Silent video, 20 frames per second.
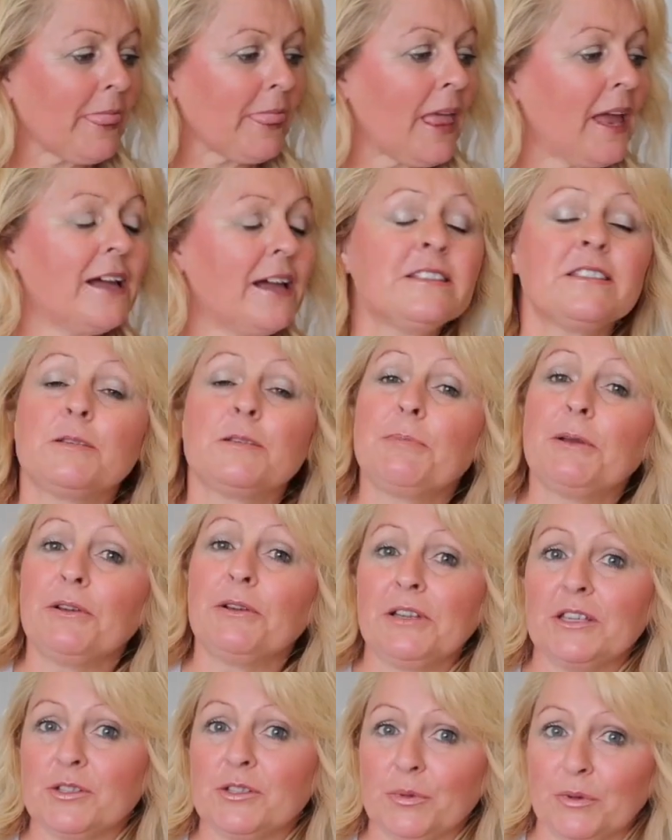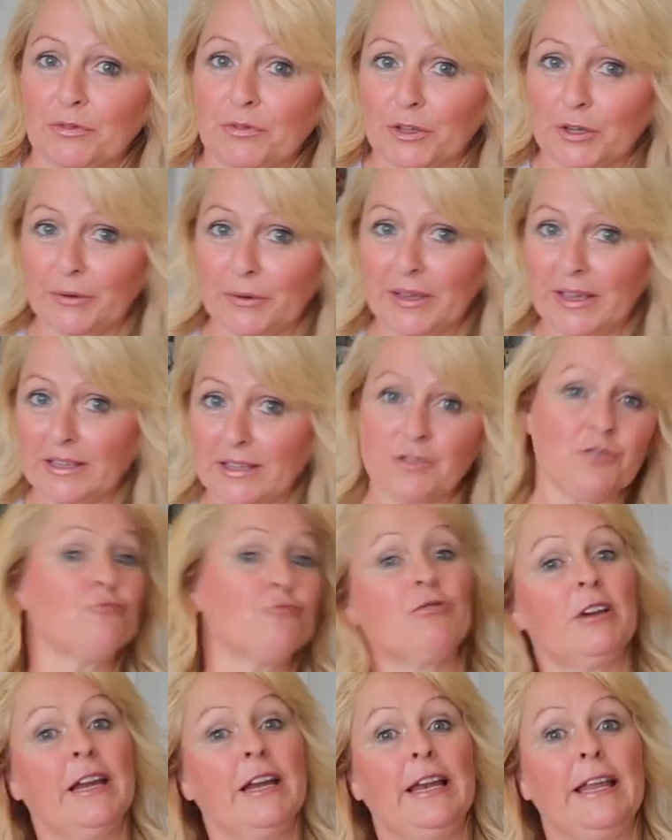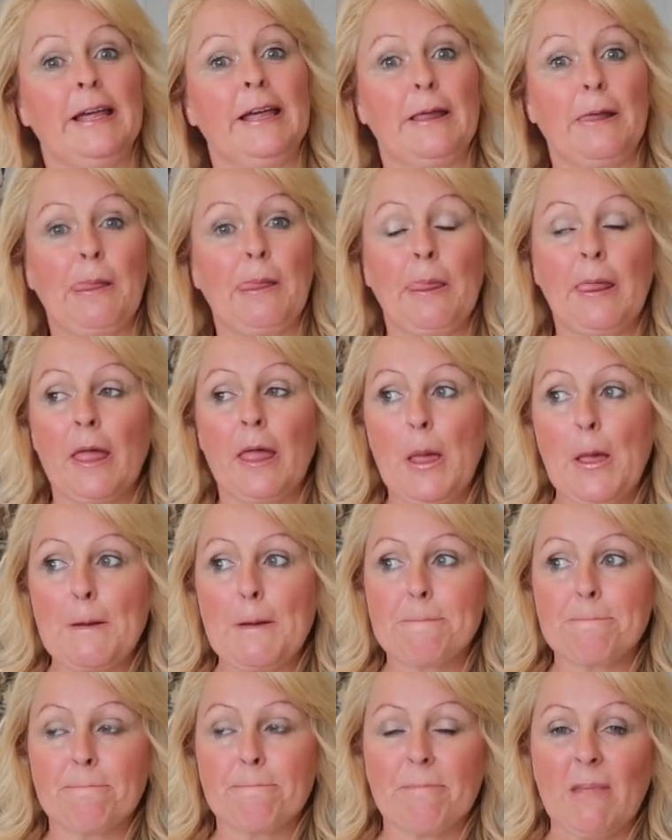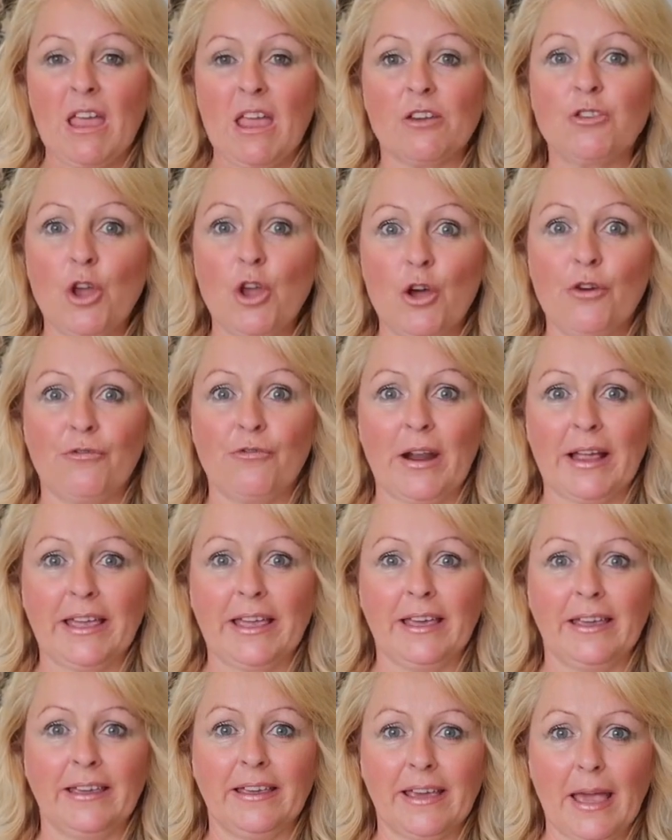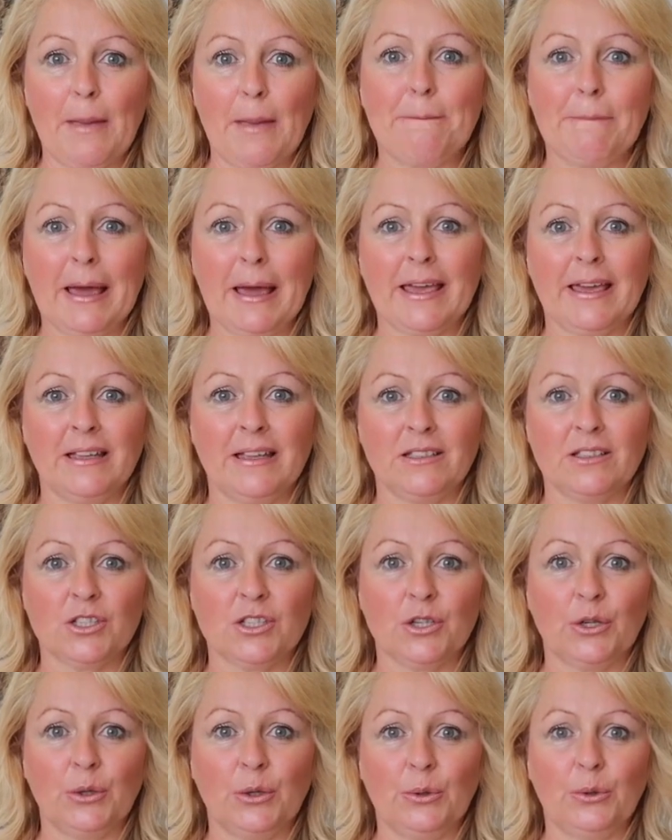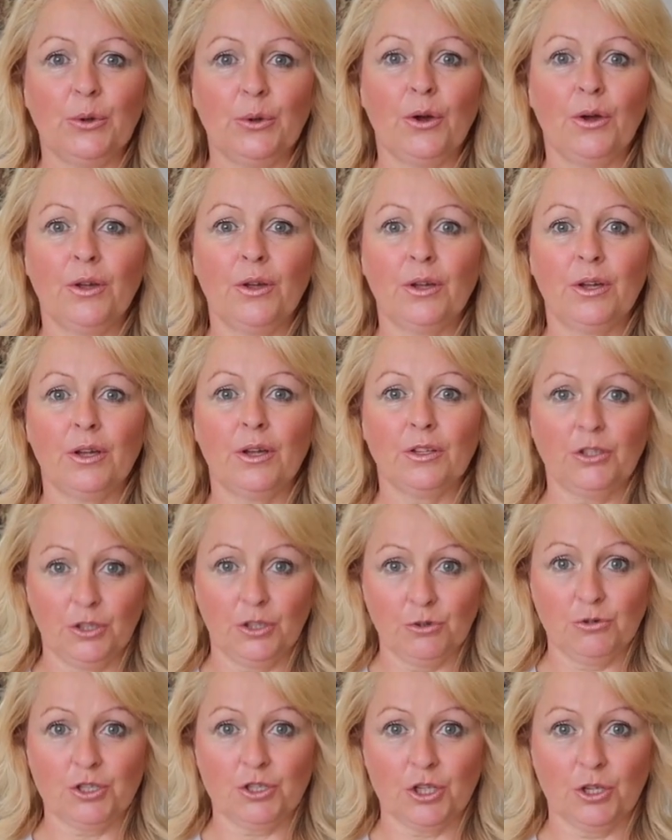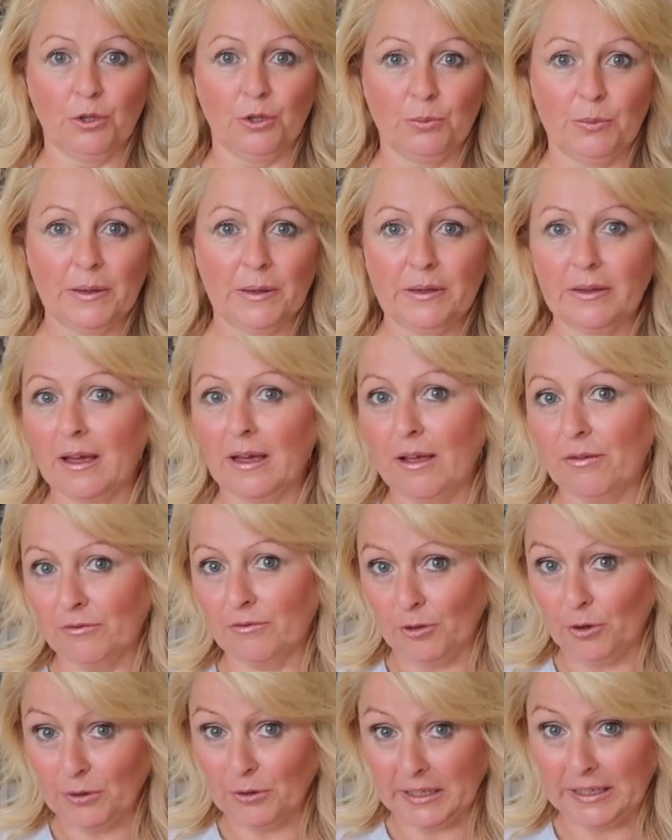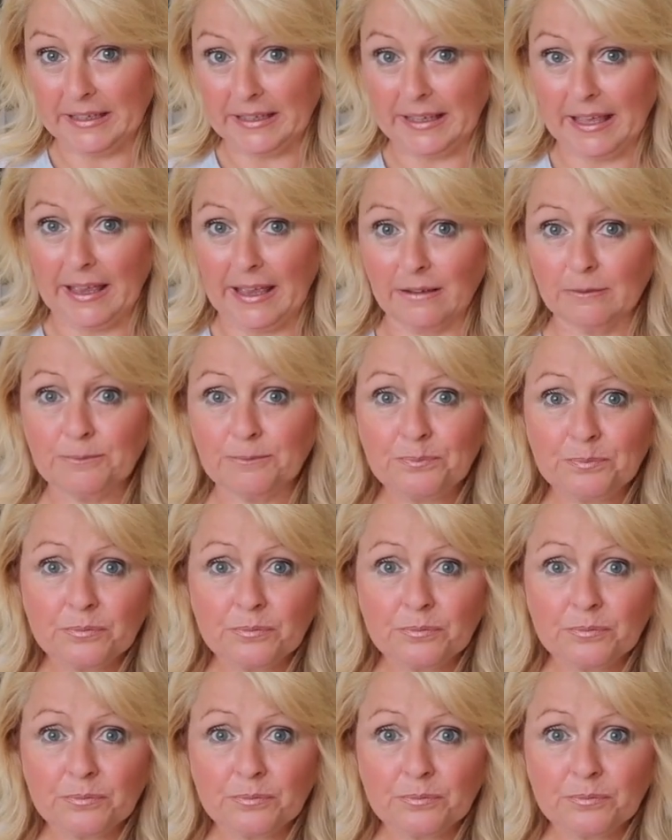And to be honest with you, it's really nerve-wracking getting back into YouTube and vlogging again